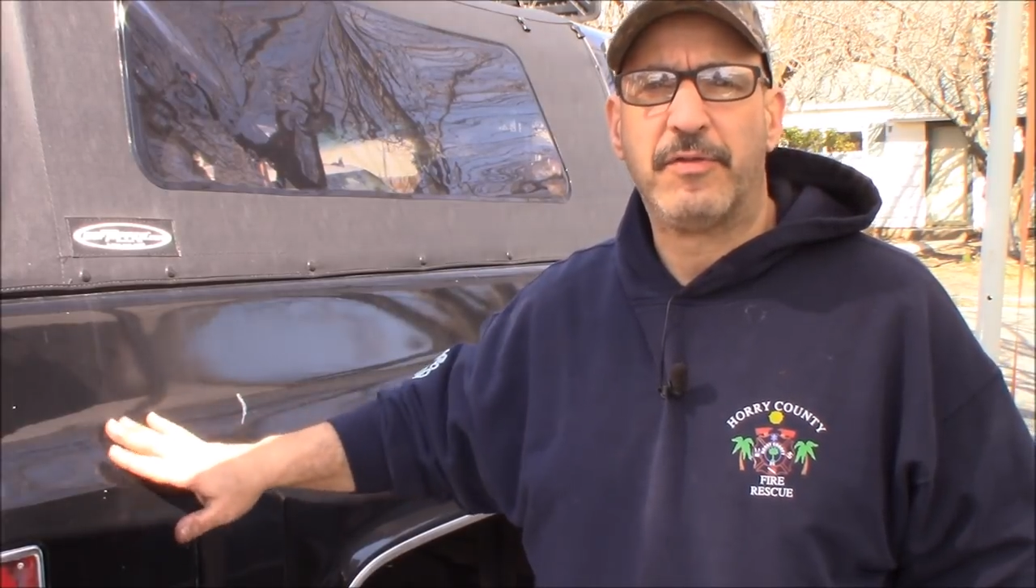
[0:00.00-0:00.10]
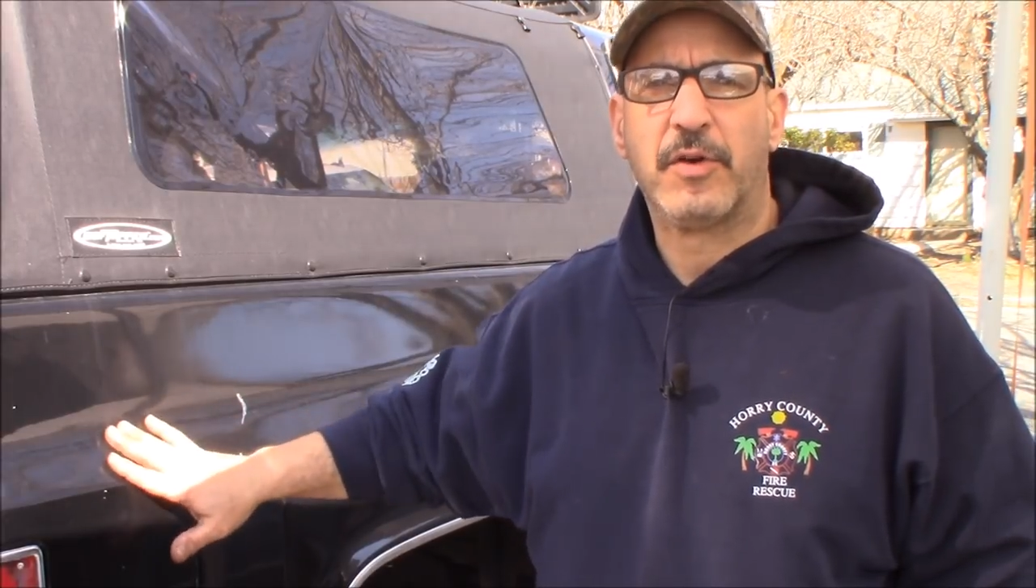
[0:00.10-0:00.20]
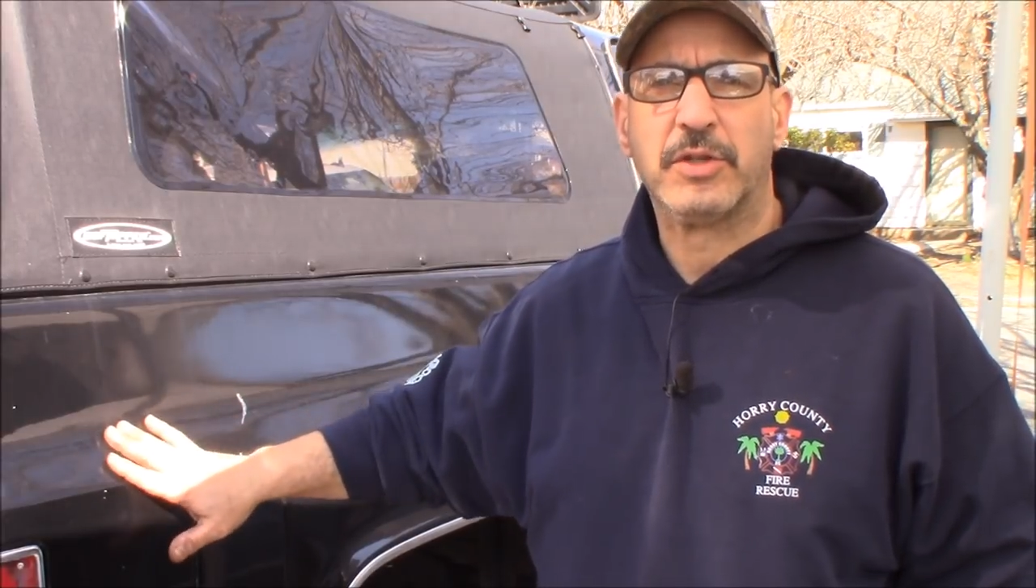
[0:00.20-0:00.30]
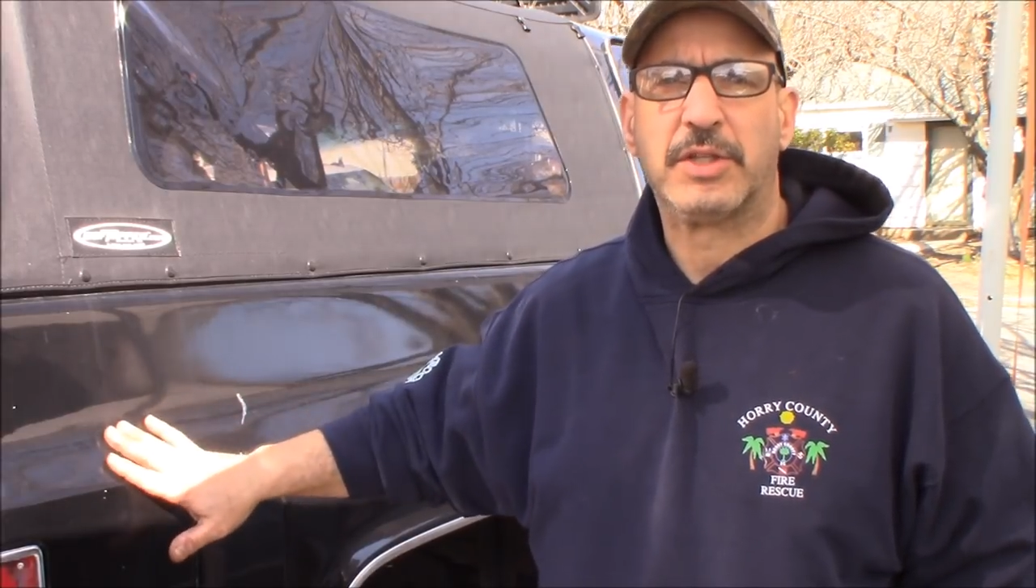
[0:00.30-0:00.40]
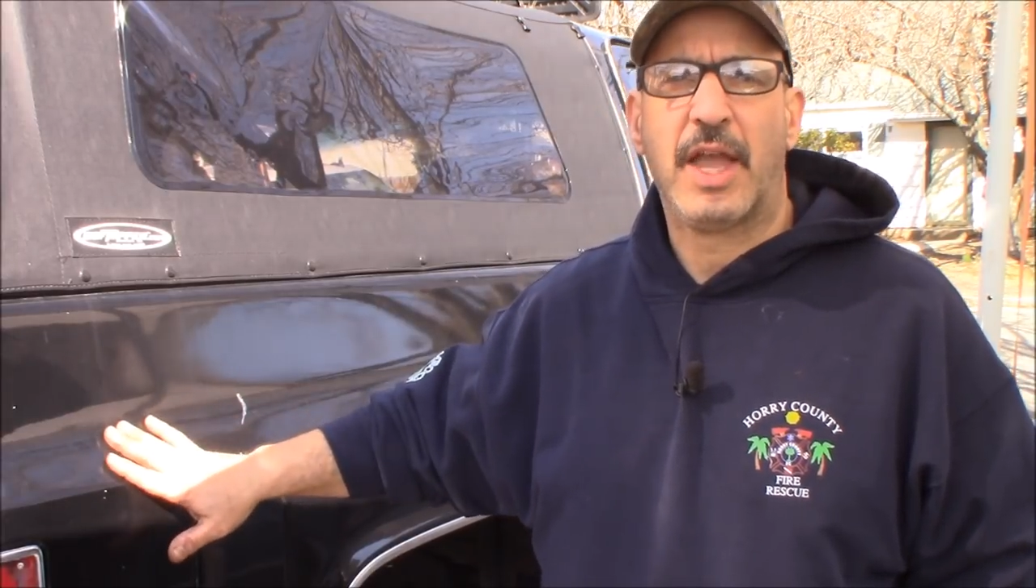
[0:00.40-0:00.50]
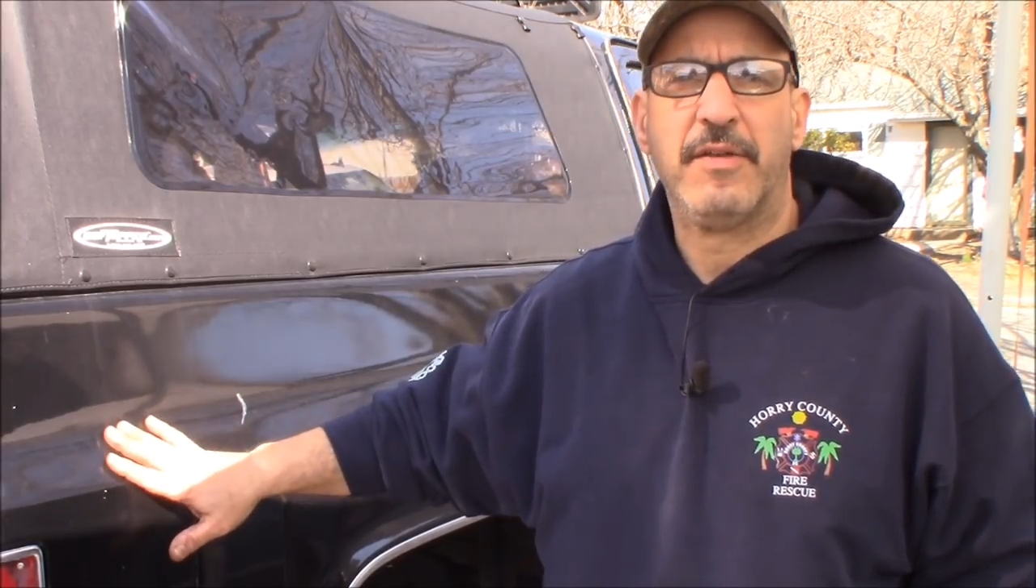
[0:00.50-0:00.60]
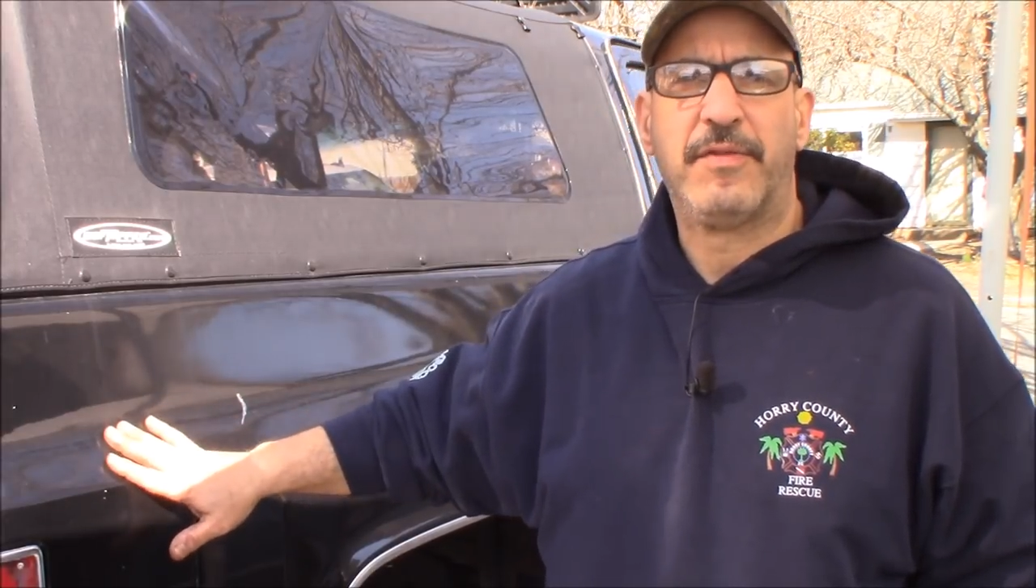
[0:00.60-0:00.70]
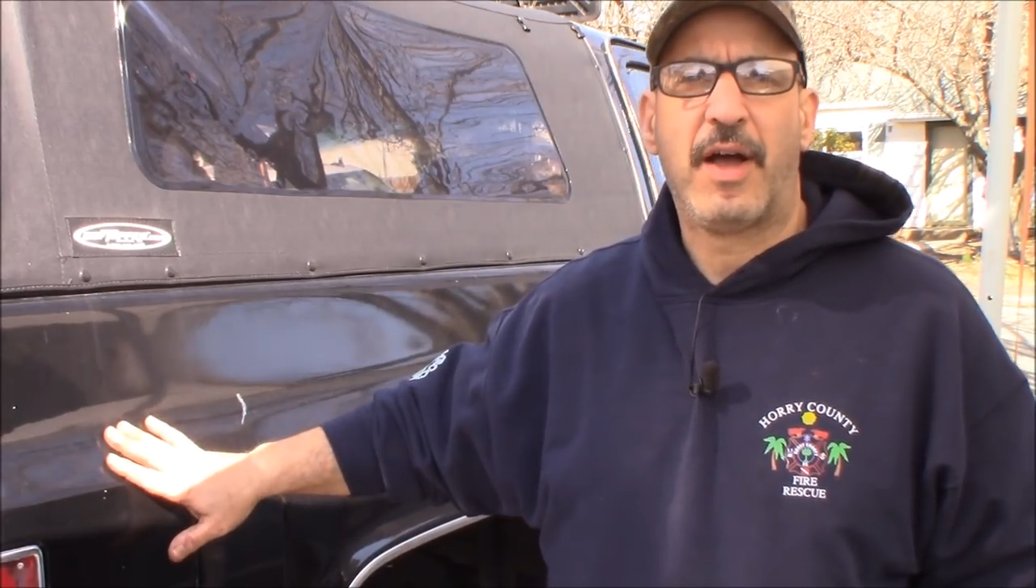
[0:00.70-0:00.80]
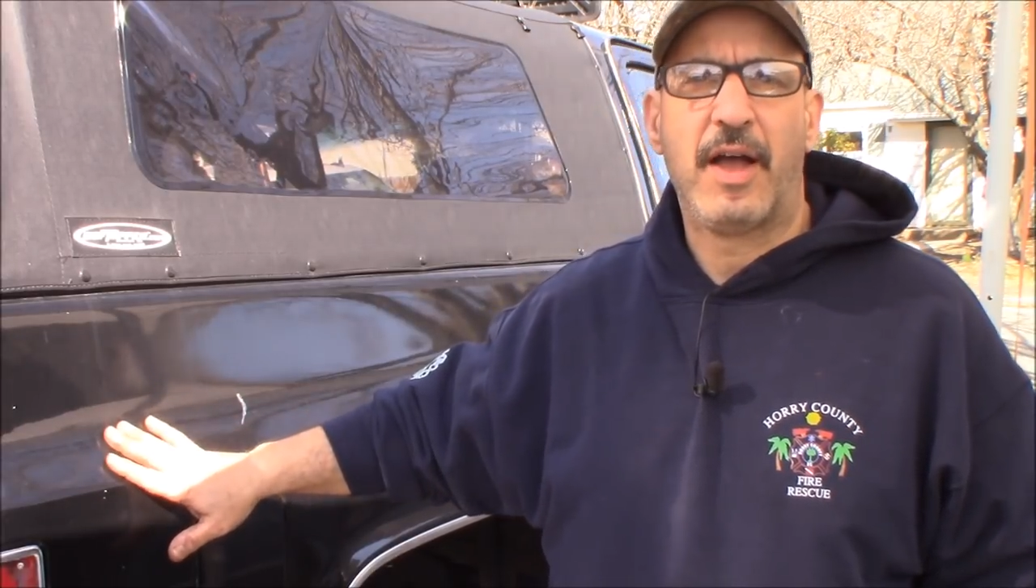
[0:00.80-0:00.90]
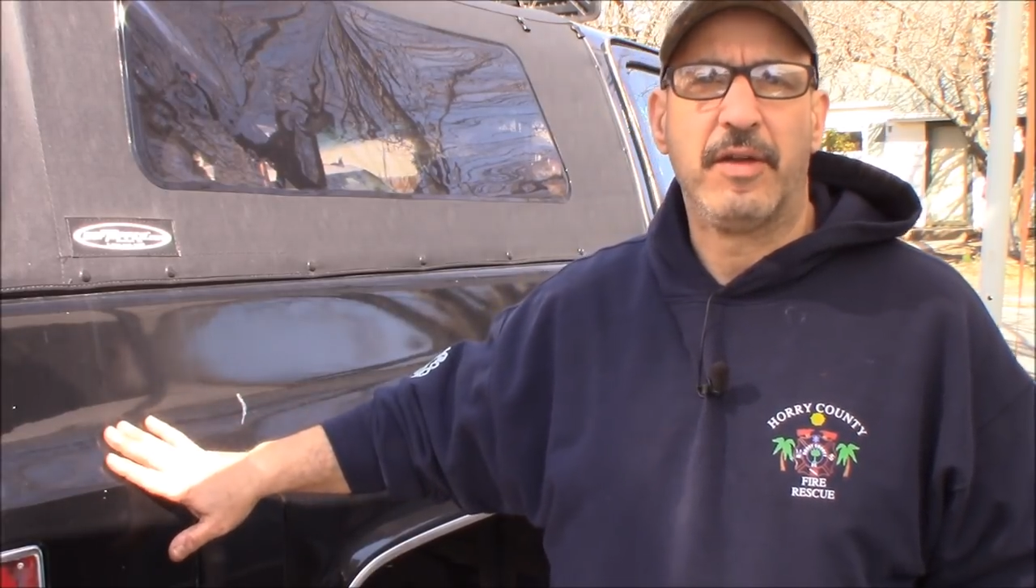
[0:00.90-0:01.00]
first
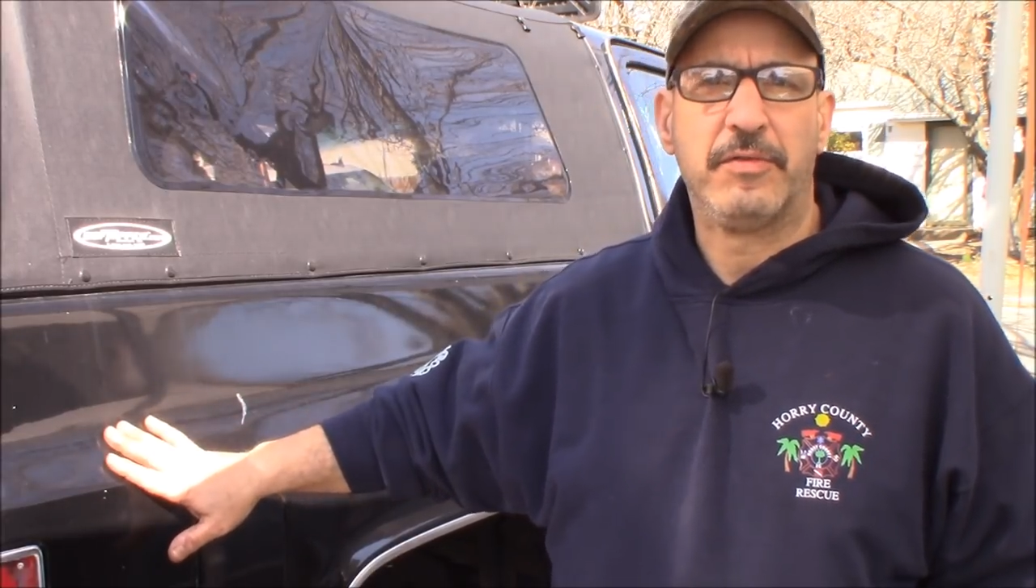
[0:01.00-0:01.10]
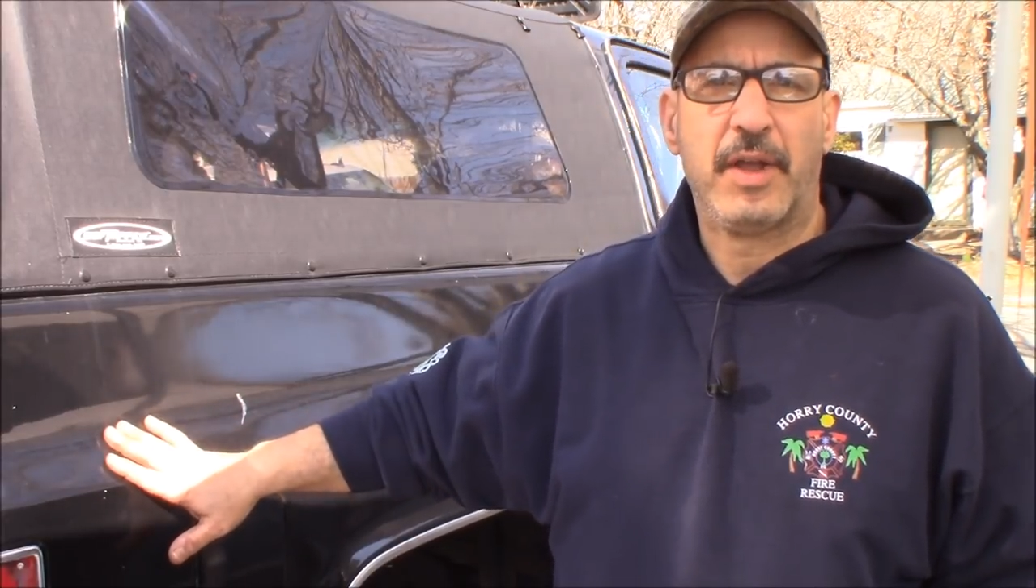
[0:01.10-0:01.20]
K5,